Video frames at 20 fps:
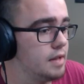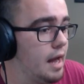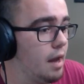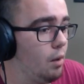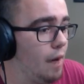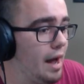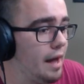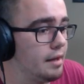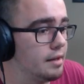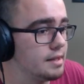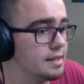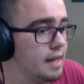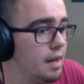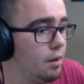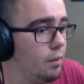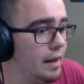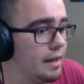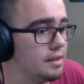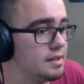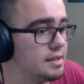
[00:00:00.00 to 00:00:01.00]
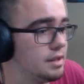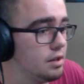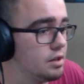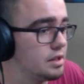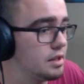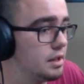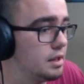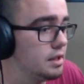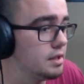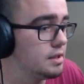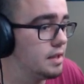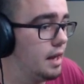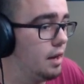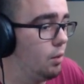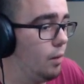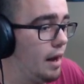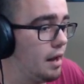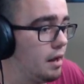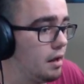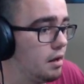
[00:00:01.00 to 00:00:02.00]
Stay away! Stay away! Seriously! Stay
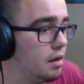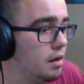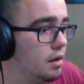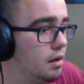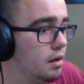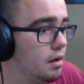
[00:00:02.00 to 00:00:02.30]
away!